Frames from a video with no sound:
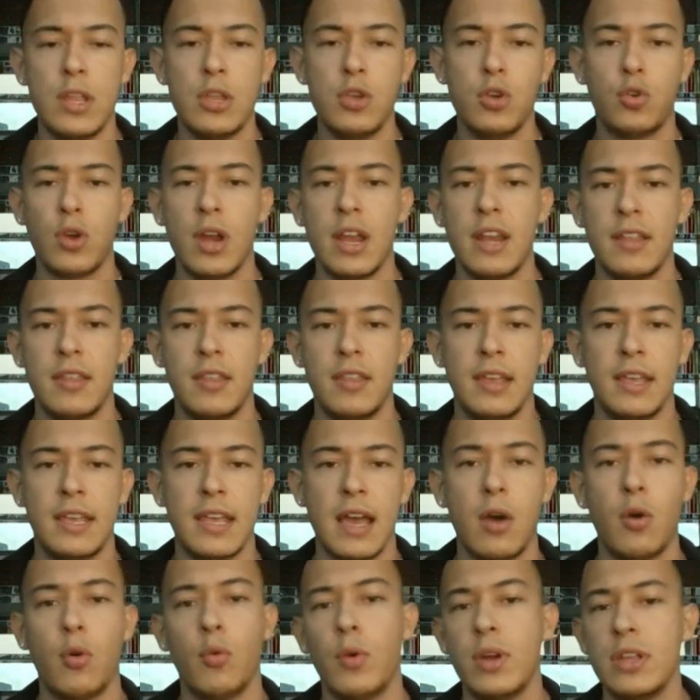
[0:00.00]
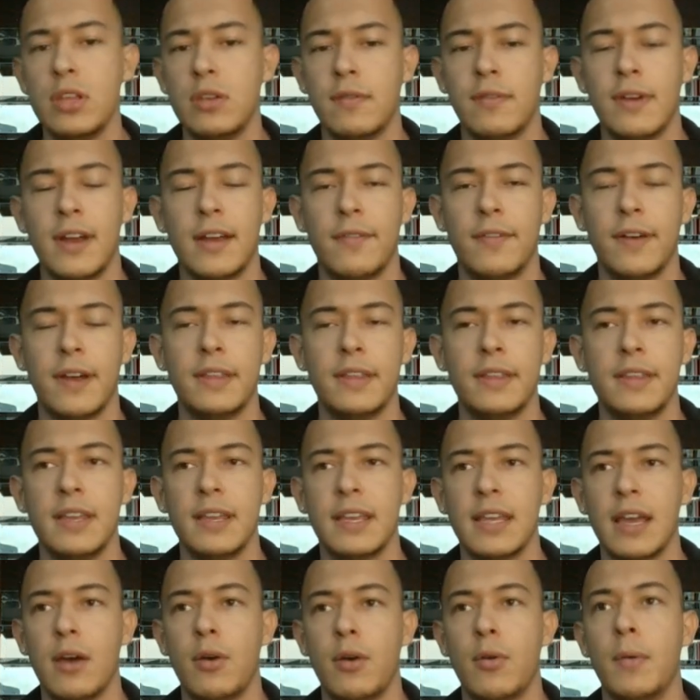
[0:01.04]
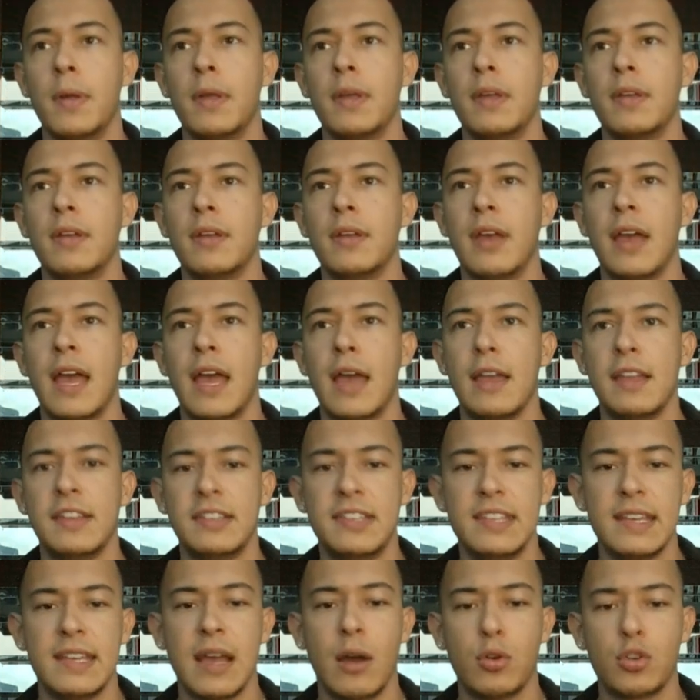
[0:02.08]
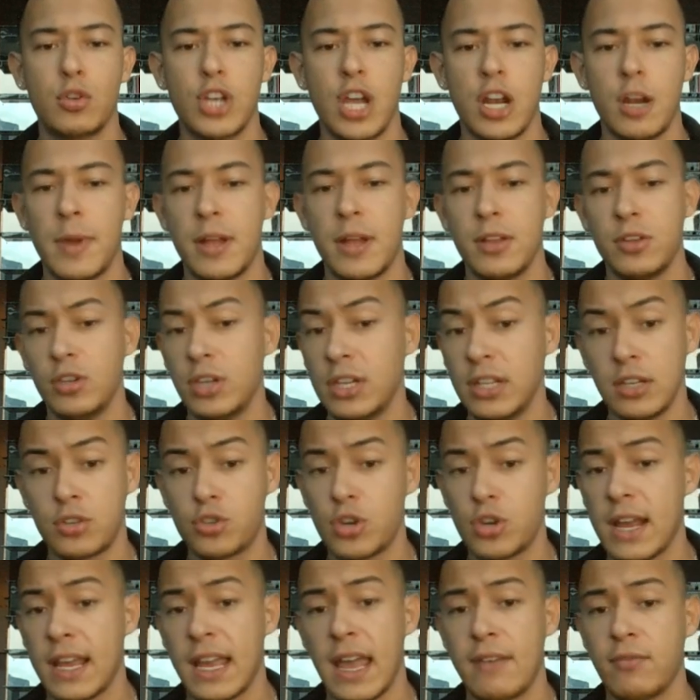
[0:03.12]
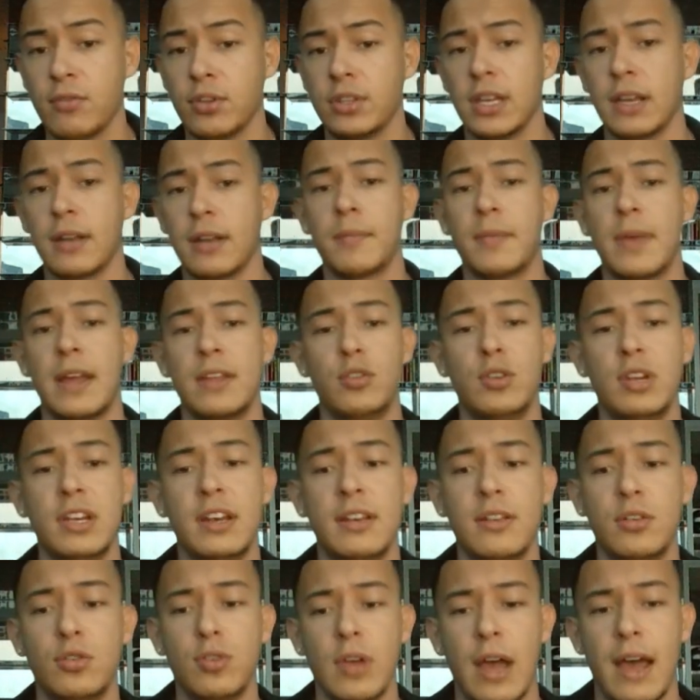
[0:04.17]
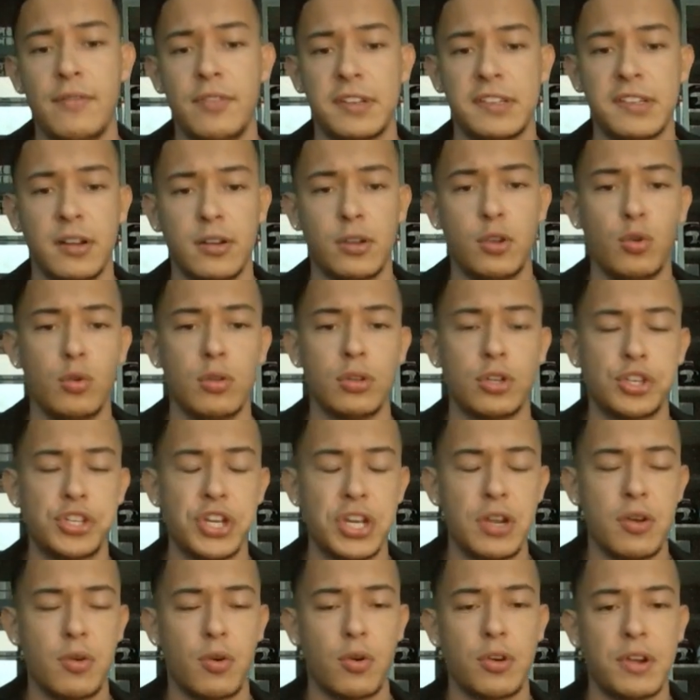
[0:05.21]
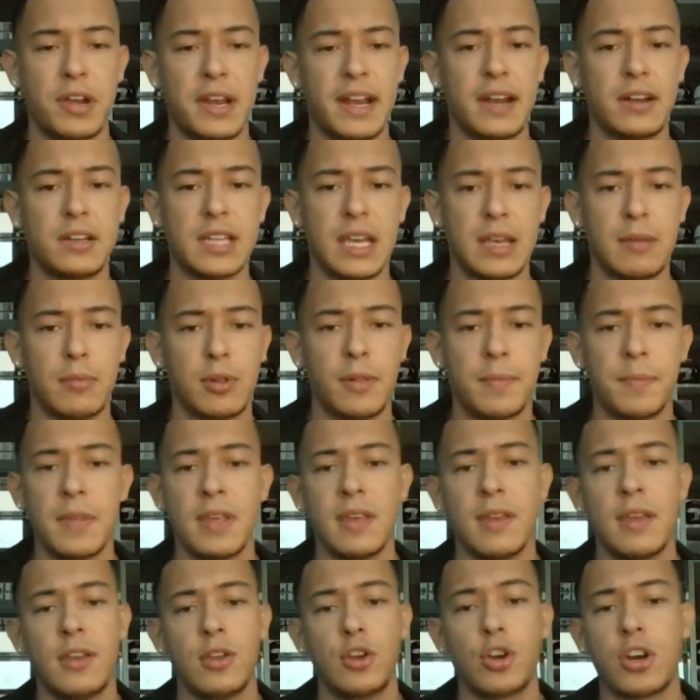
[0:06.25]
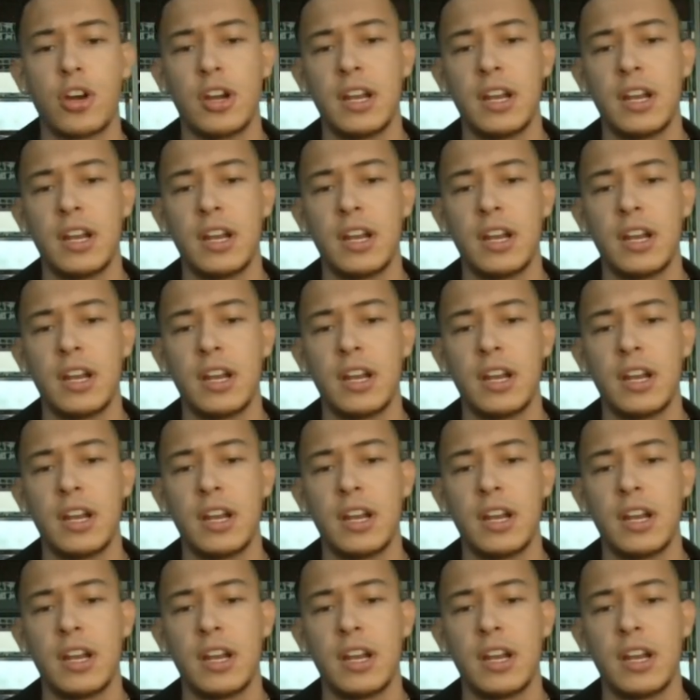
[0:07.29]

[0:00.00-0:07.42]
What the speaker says: when you created the account, when you verified the account, is the account shadow banned? You need to track everything. And you need to have this on Google Sheet or Airtable.